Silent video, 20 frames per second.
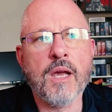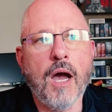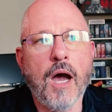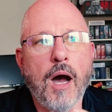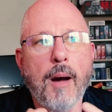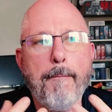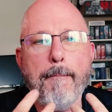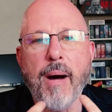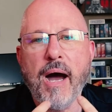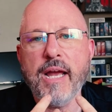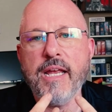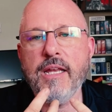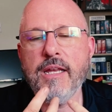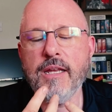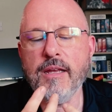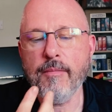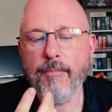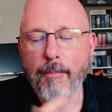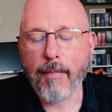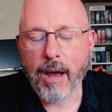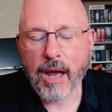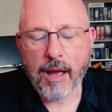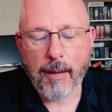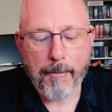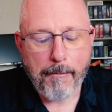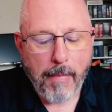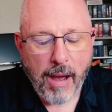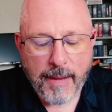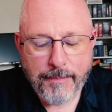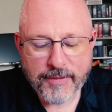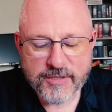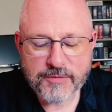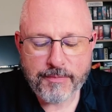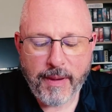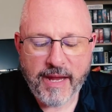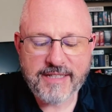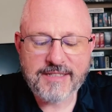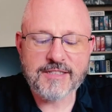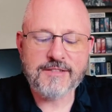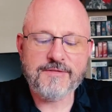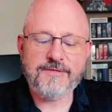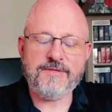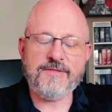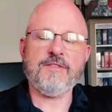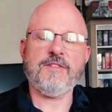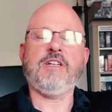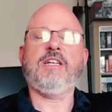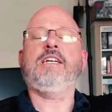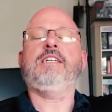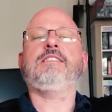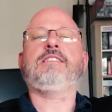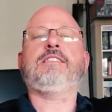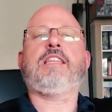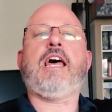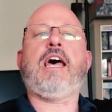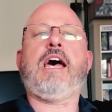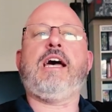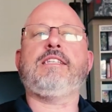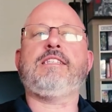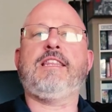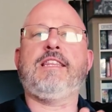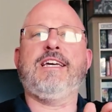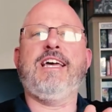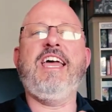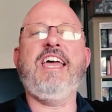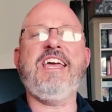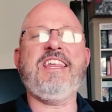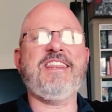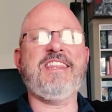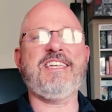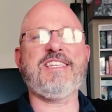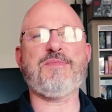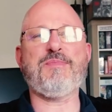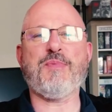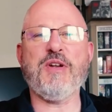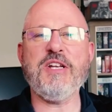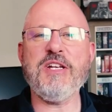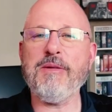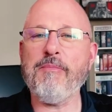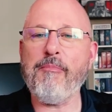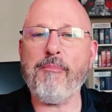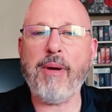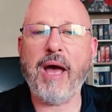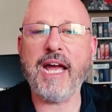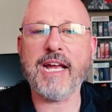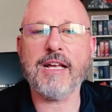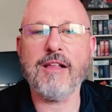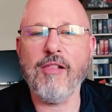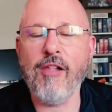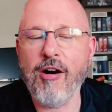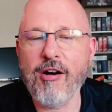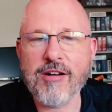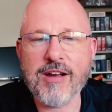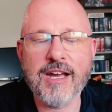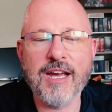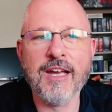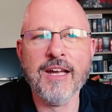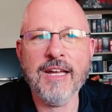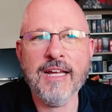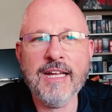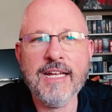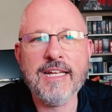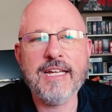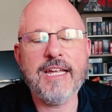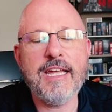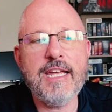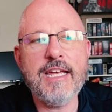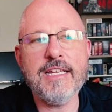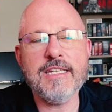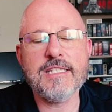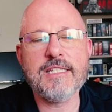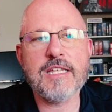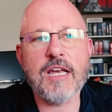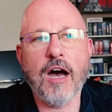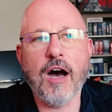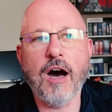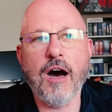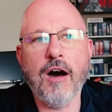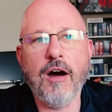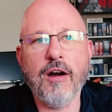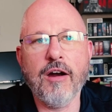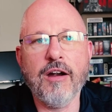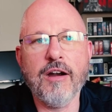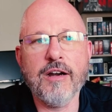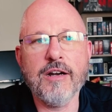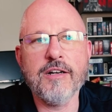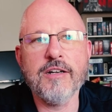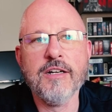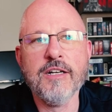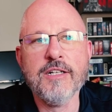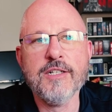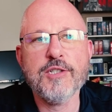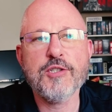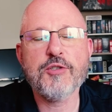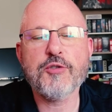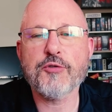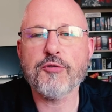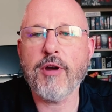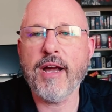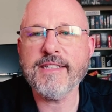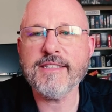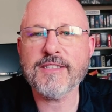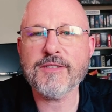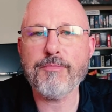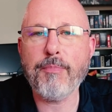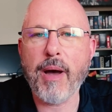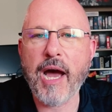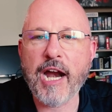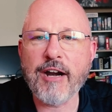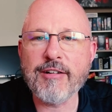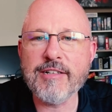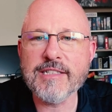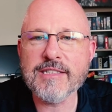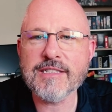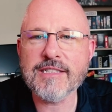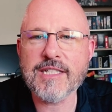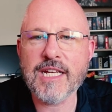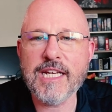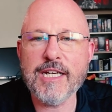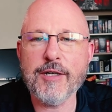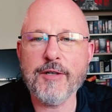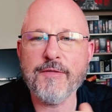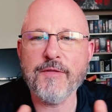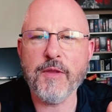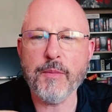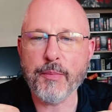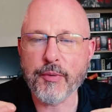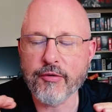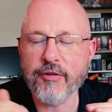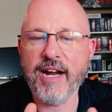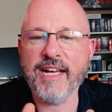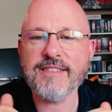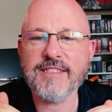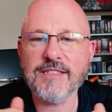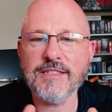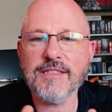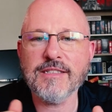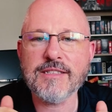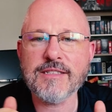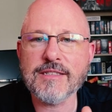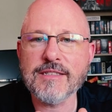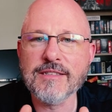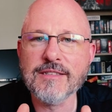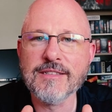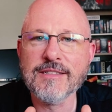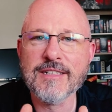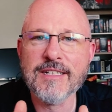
My perspective is that the sprint backlog is our transparency of the present,